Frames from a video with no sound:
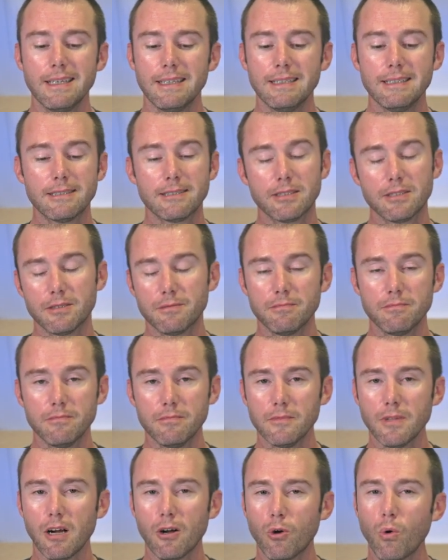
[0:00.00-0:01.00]
it's
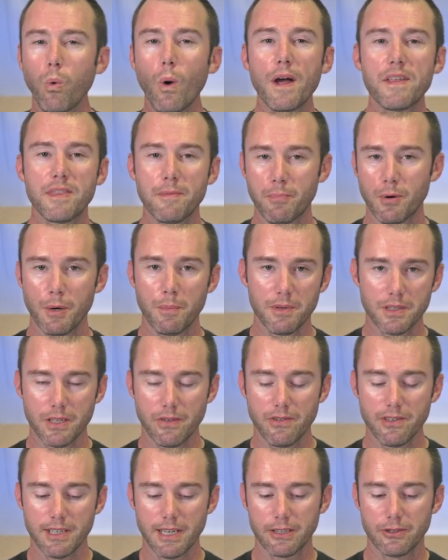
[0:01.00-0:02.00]
not quite the purpose
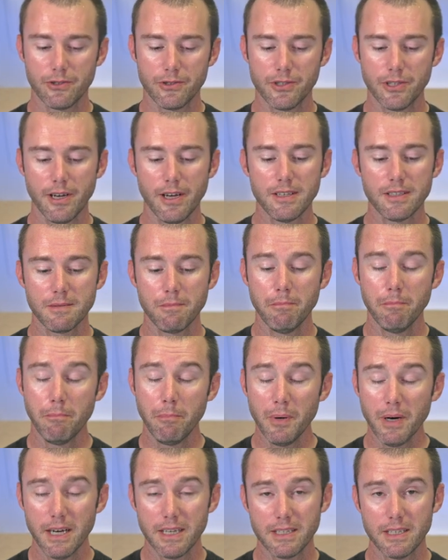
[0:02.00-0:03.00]
of this exercise.
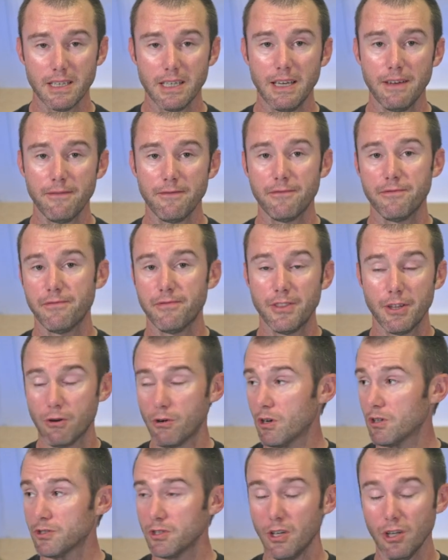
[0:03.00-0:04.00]
But if
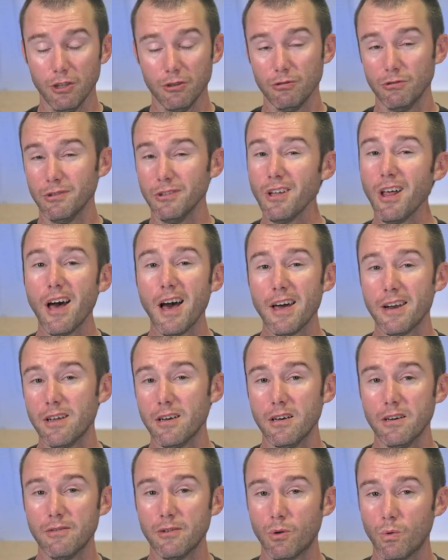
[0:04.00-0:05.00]
there is a lot
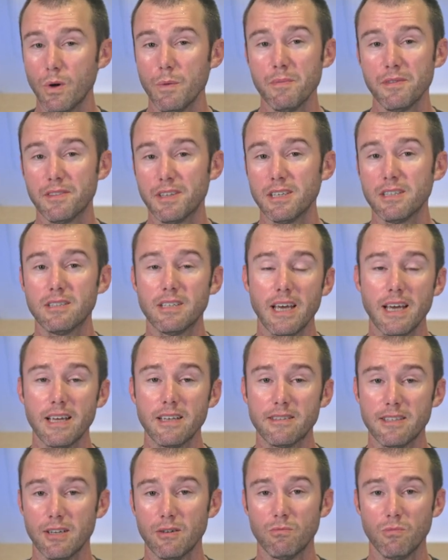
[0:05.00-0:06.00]
of equipment these
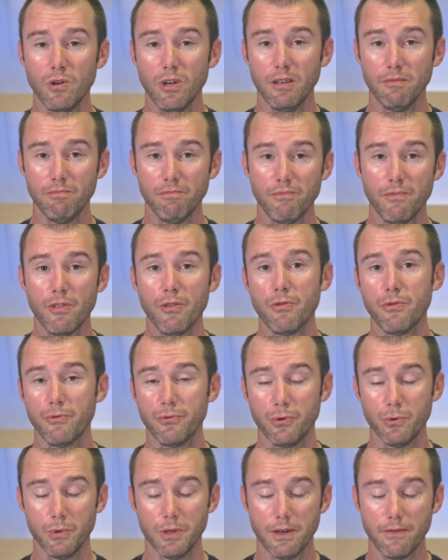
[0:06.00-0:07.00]
days that run
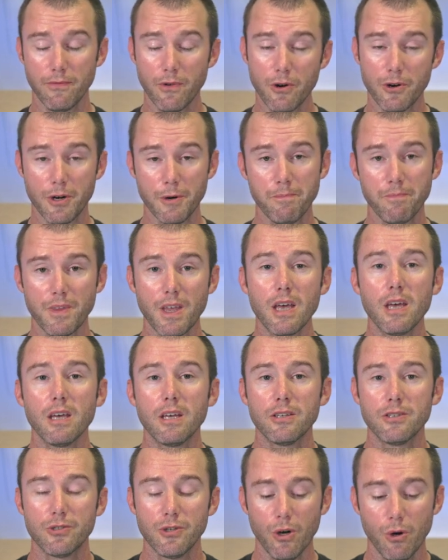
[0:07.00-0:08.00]
through an inverter.
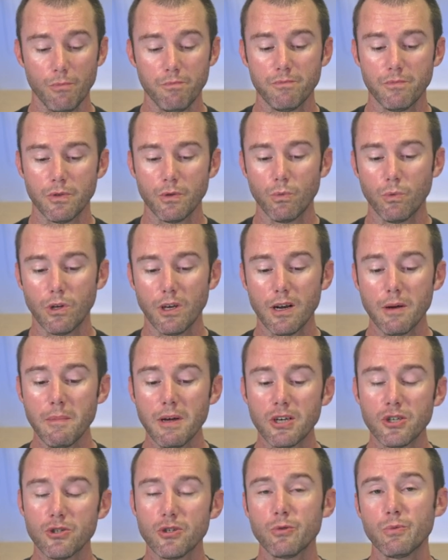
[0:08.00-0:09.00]
So, gotta
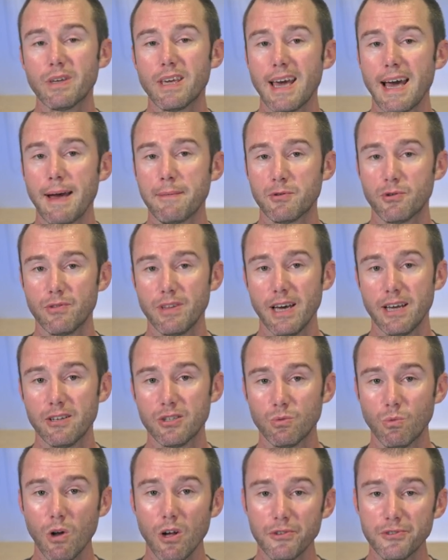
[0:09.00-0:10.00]
make sure we capture that
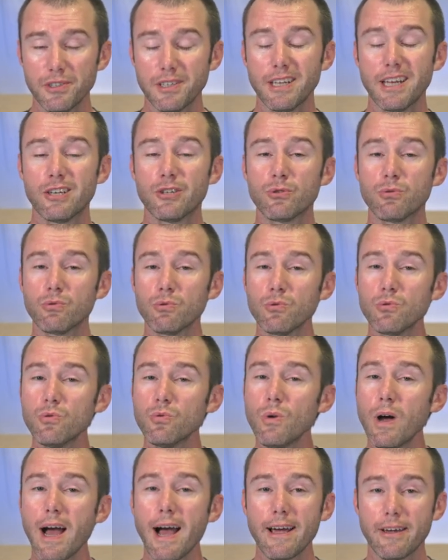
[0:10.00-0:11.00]
as well to get a
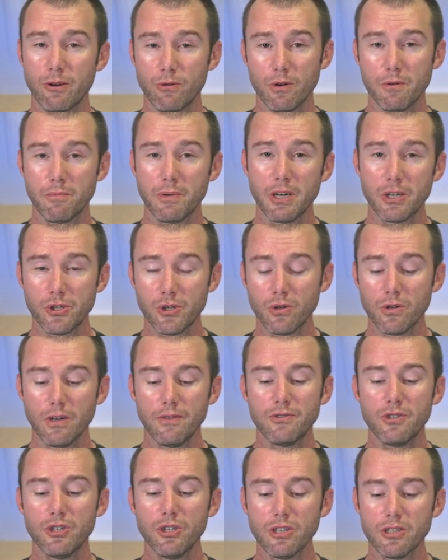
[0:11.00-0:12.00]
true accurate picture
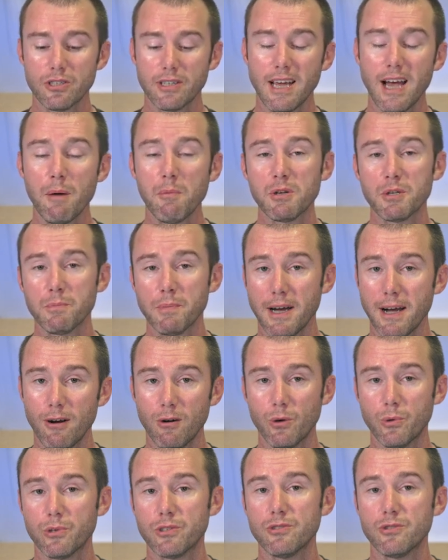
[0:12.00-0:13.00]
of just how much
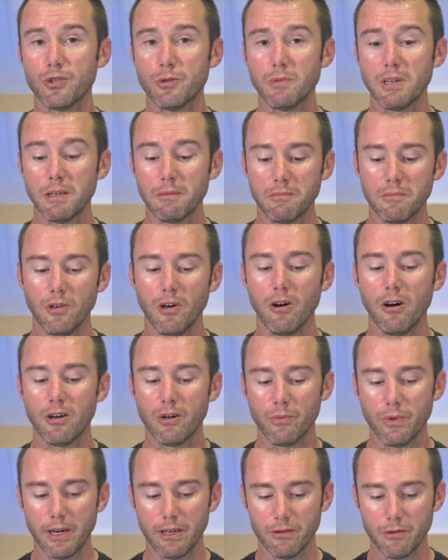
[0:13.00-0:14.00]
power we're consuming on
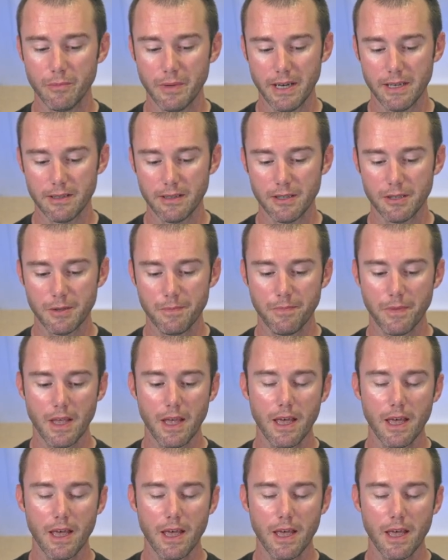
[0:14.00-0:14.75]
a regular basis.